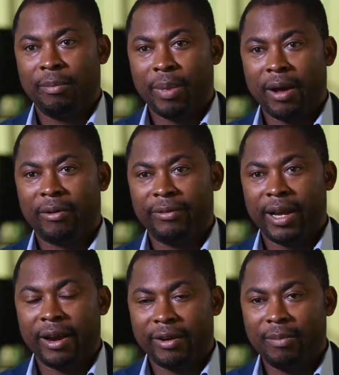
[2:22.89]
part of
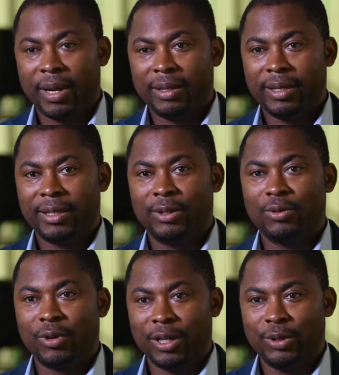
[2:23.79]
the agreement is
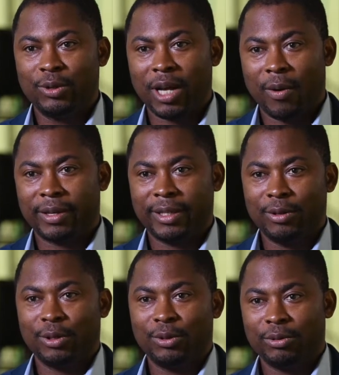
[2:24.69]
to reduce our
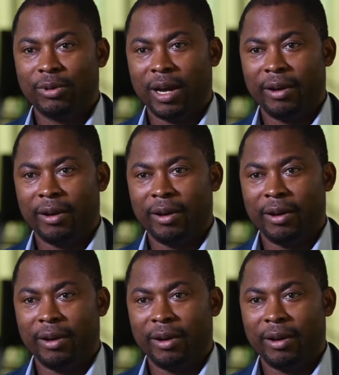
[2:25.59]
CO2